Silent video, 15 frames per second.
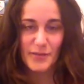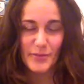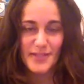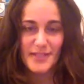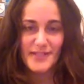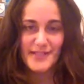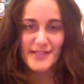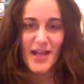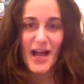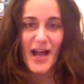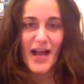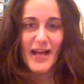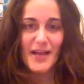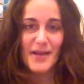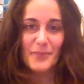with a
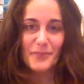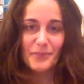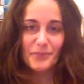sigh.